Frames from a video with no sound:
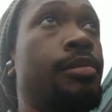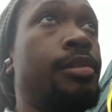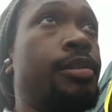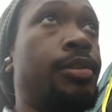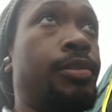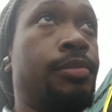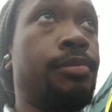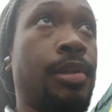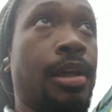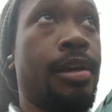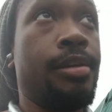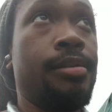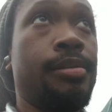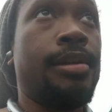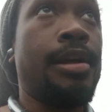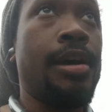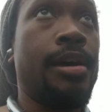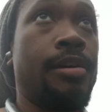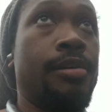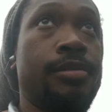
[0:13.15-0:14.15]
It's like
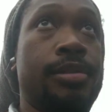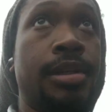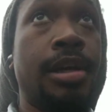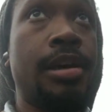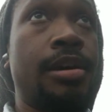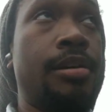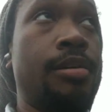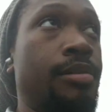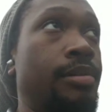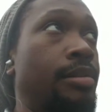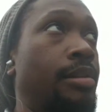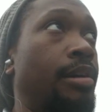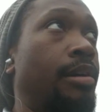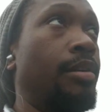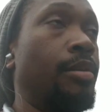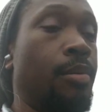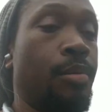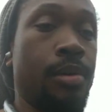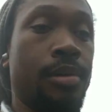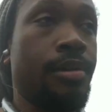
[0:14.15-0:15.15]
downtown
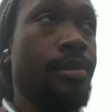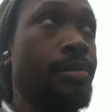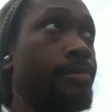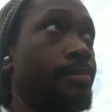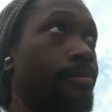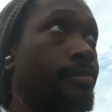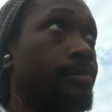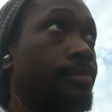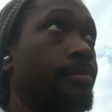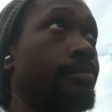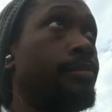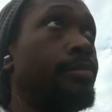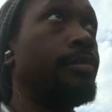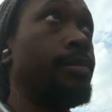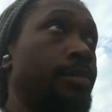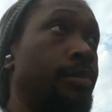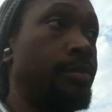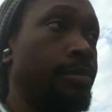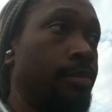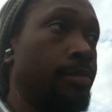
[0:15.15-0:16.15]
Delaware.
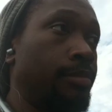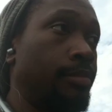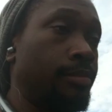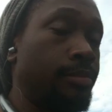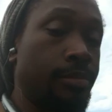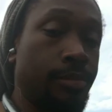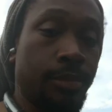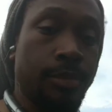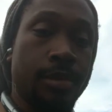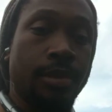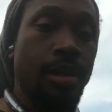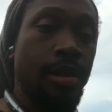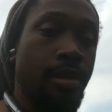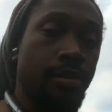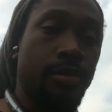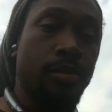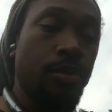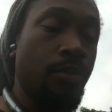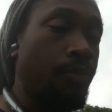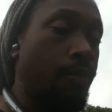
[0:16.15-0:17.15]

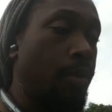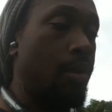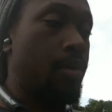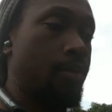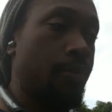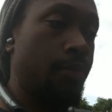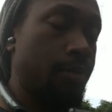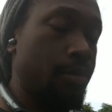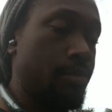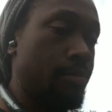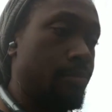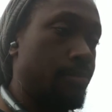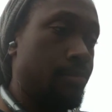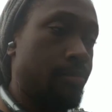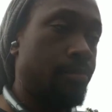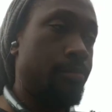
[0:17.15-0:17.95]
Ain't too far from